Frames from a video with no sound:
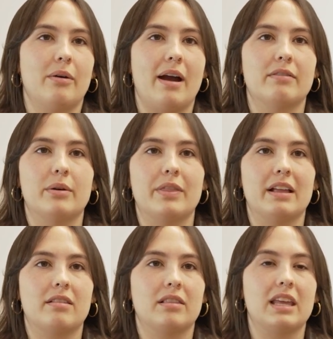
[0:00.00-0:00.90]
everyone
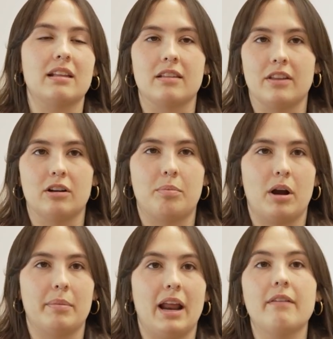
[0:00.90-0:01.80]
that's leads in their
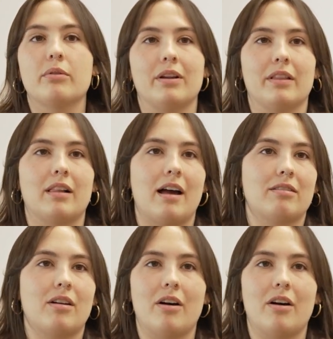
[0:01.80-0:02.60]
department, everyone in the class,